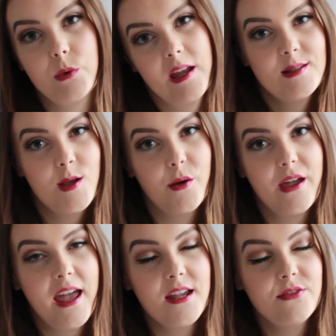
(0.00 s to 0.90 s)
is
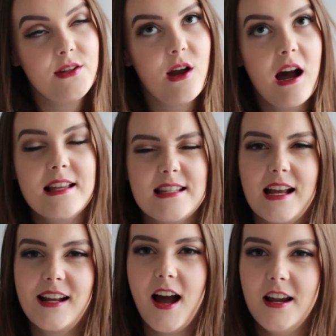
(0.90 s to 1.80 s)
okay for you guys
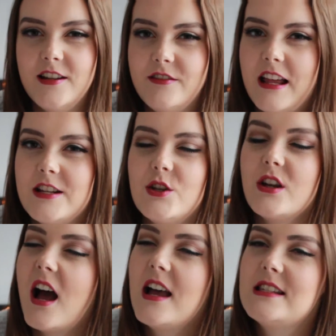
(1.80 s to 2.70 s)
and kind of lets
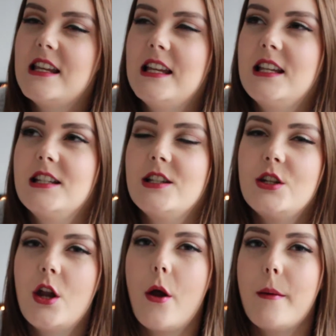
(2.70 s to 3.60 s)
you guys in
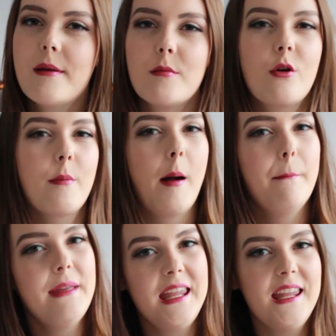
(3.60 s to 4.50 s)
to know a bit more
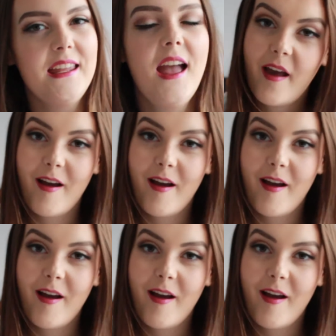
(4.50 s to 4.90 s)
about me.